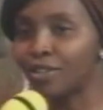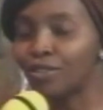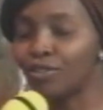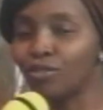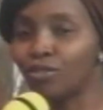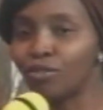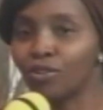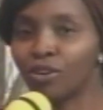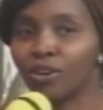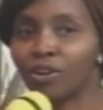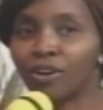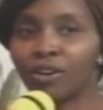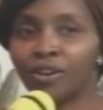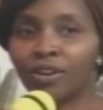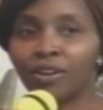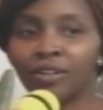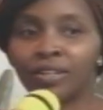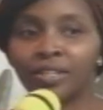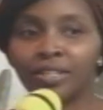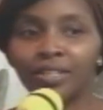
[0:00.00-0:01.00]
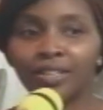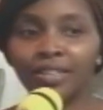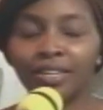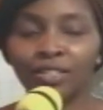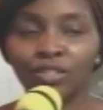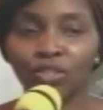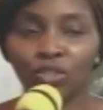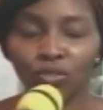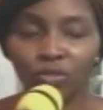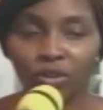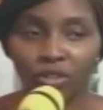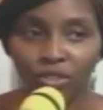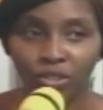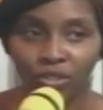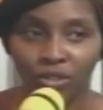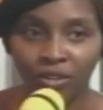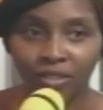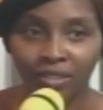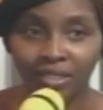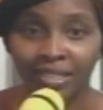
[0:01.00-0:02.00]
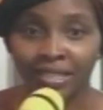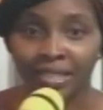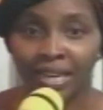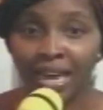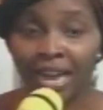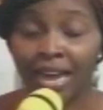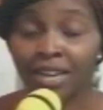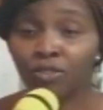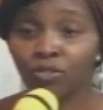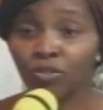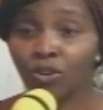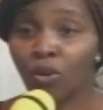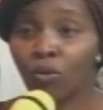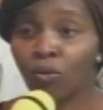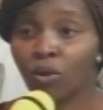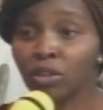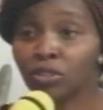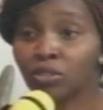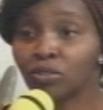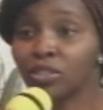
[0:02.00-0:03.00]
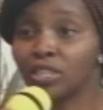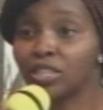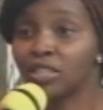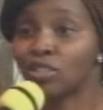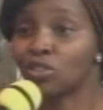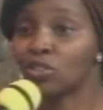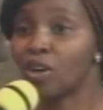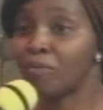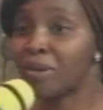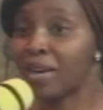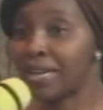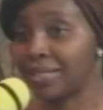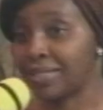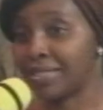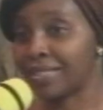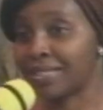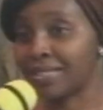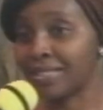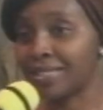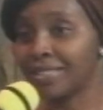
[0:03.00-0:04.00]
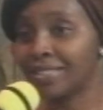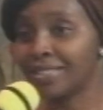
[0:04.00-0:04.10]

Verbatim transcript: your instructions, and your what? Disturbance.